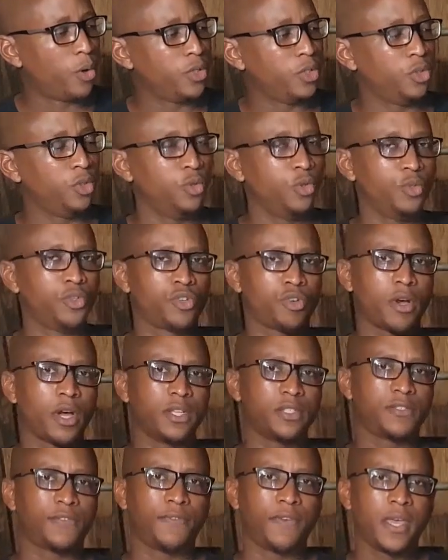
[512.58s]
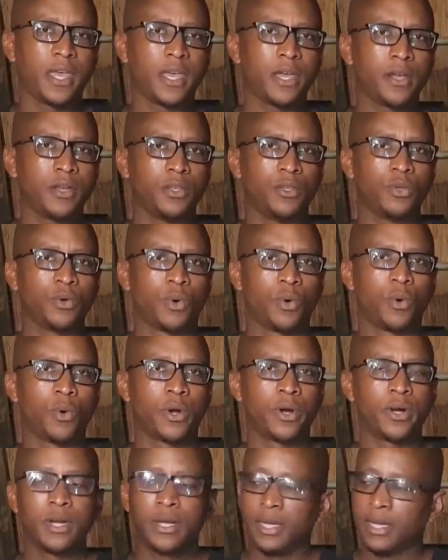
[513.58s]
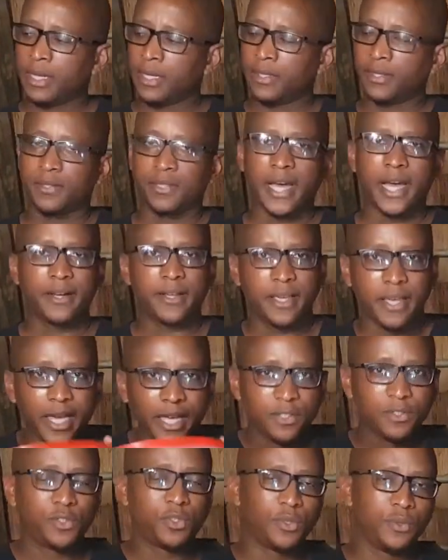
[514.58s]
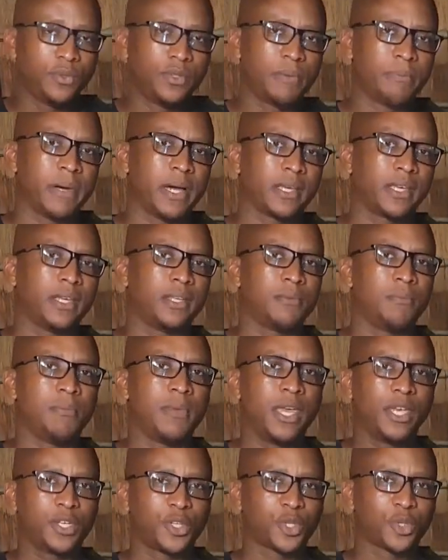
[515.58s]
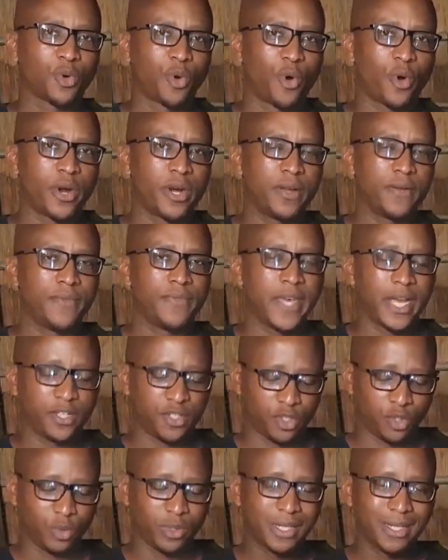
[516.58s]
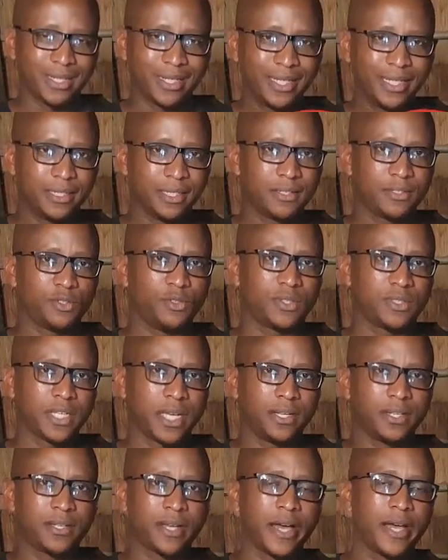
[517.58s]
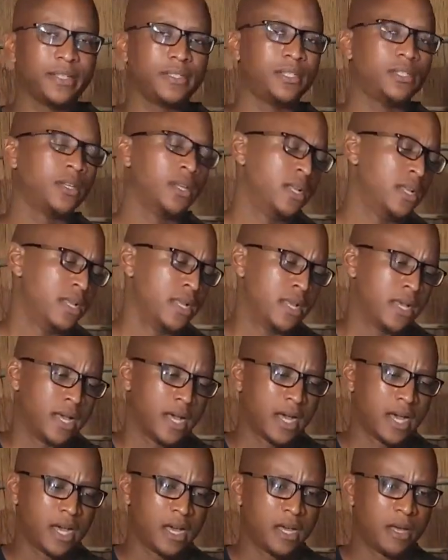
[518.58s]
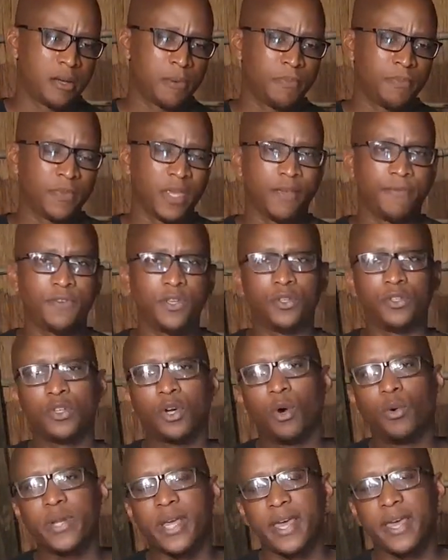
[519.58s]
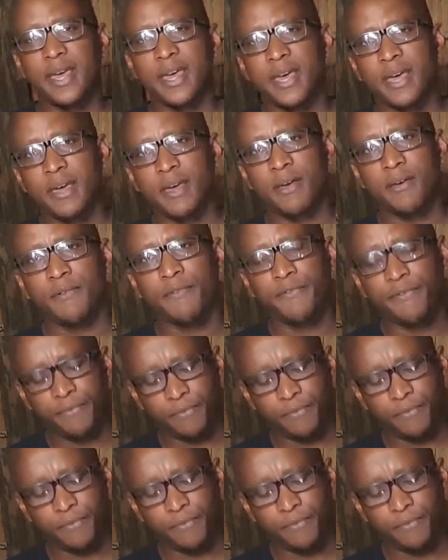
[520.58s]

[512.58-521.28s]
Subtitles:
you transfer your cider into the bucket, make sure that you clean it, you sanitize it. If you don't have